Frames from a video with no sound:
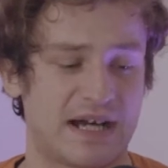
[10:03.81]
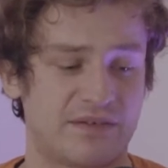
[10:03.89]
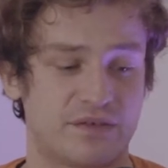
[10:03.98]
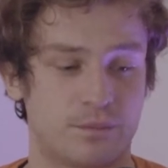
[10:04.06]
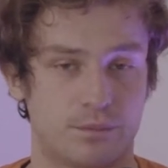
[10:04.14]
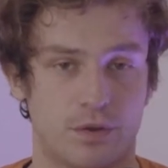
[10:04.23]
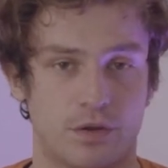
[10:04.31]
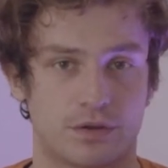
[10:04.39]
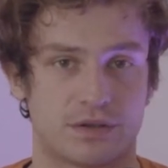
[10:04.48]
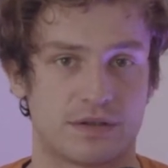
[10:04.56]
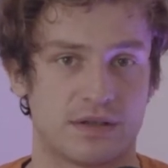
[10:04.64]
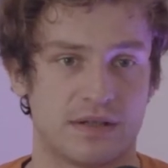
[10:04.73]
haven't
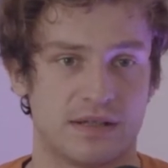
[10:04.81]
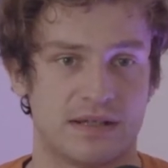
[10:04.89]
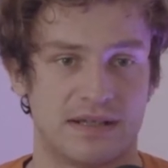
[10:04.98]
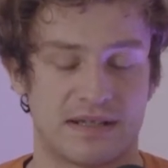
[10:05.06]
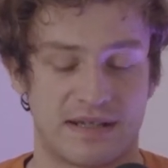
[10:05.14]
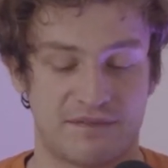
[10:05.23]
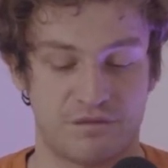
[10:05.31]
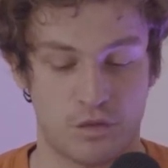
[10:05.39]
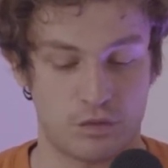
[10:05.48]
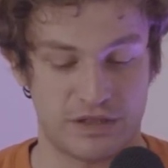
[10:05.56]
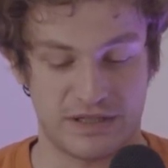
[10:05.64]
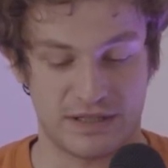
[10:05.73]
bought like a
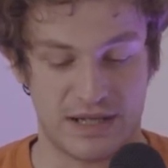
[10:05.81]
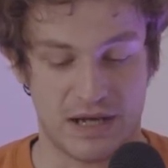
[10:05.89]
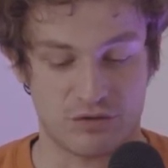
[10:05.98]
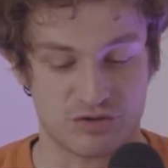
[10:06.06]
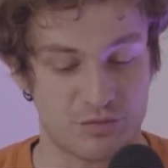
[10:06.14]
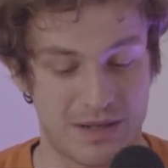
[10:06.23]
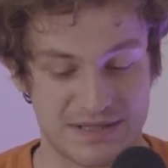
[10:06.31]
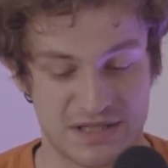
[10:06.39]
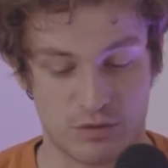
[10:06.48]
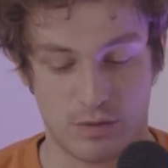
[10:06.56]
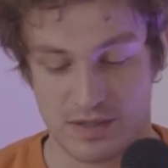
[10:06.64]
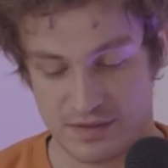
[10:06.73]
fully
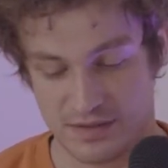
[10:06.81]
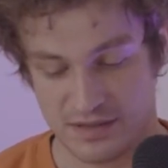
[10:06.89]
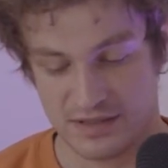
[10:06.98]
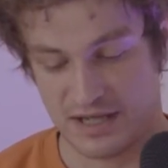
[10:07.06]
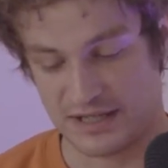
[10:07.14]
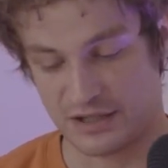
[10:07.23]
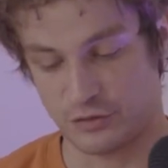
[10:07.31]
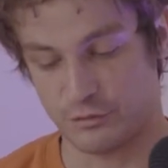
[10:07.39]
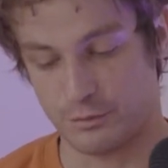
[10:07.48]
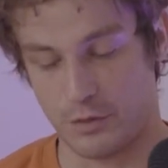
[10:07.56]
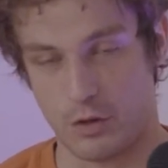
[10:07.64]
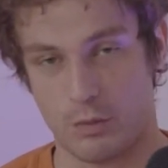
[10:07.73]
automatic one. I kind
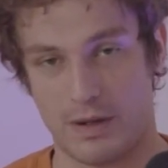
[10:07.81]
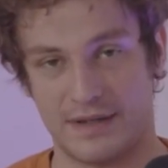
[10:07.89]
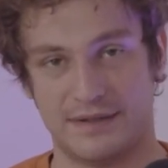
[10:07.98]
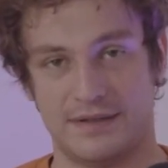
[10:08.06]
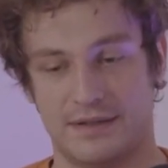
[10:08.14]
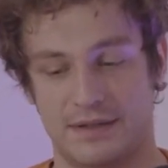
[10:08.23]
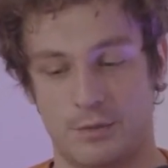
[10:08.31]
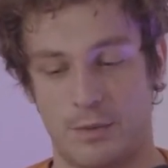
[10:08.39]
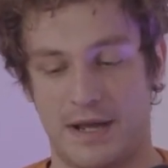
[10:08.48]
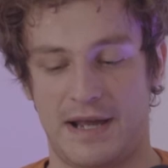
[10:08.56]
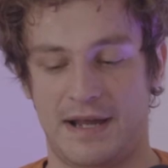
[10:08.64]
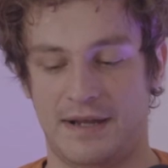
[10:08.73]
of bought one
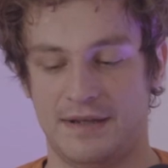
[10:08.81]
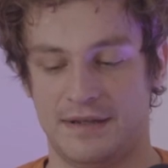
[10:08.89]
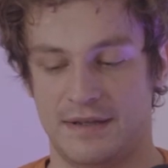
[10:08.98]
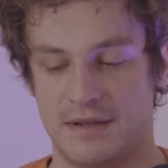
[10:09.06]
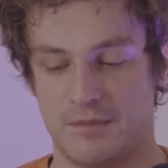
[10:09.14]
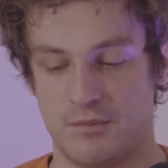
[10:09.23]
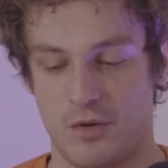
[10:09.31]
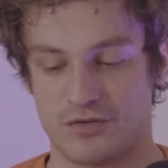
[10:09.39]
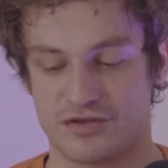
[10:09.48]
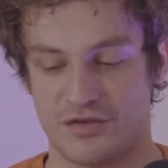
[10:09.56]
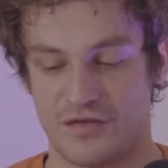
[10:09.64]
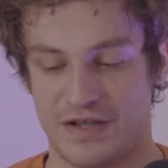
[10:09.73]
where
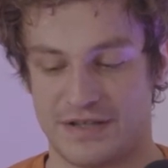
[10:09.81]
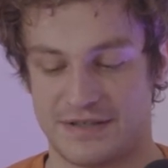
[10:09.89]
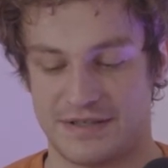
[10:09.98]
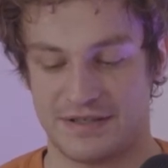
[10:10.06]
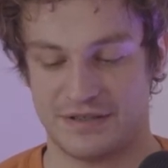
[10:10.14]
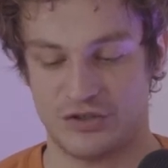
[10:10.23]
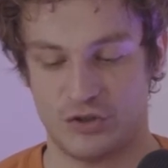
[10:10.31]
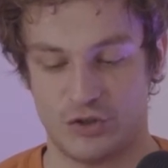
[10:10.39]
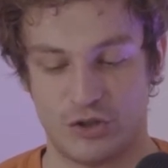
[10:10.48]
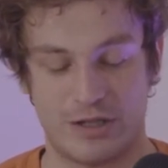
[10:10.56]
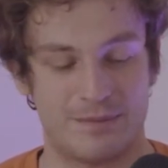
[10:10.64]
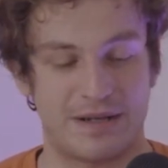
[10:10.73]
most of it you
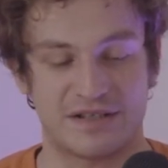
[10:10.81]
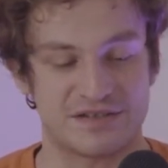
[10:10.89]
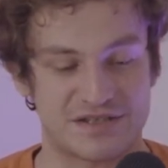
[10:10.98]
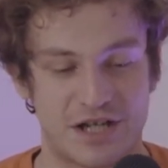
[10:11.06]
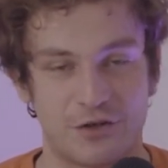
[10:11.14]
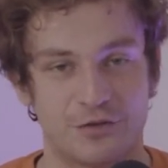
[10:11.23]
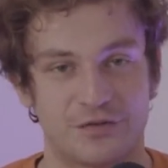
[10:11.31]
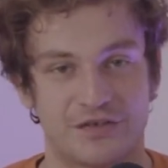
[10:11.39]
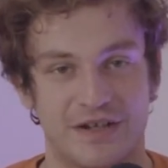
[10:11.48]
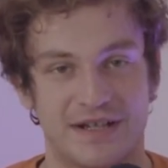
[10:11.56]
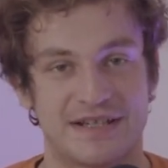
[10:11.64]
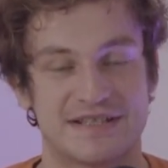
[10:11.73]
do it by yourself,
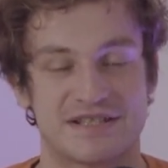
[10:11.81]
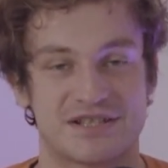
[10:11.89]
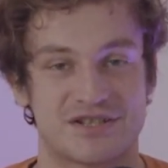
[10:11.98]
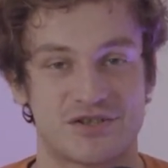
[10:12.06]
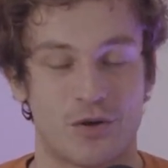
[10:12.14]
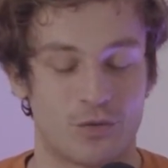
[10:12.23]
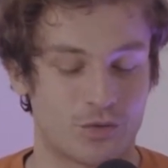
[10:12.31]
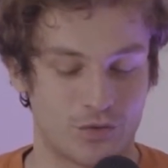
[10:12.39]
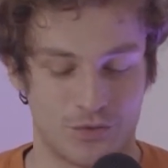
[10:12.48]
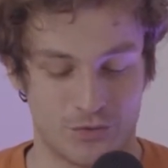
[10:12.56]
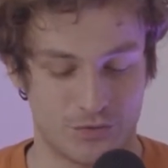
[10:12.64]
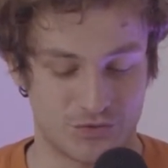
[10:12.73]
and it's so
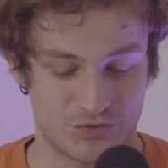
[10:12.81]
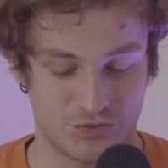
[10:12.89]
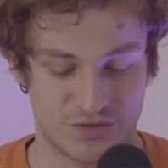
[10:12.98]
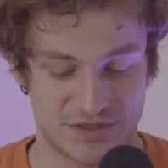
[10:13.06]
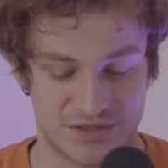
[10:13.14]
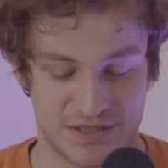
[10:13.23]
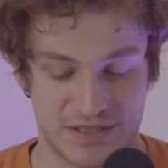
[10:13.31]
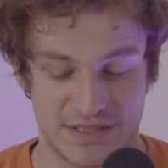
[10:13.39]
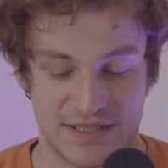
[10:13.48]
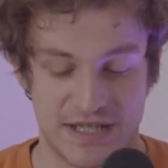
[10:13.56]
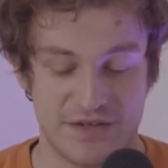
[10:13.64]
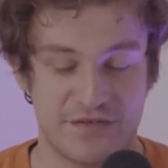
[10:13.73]
cool to just
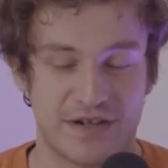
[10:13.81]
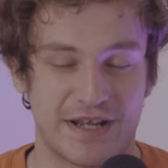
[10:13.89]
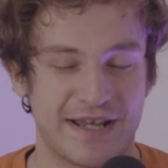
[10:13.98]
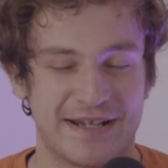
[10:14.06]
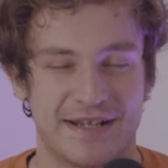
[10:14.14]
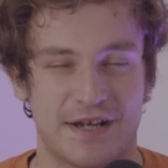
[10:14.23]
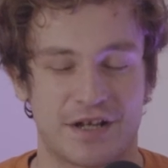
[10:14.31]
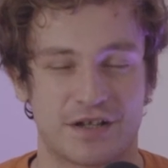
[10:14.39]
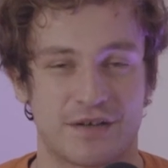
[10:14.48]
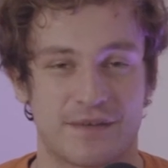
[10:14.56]
even hear the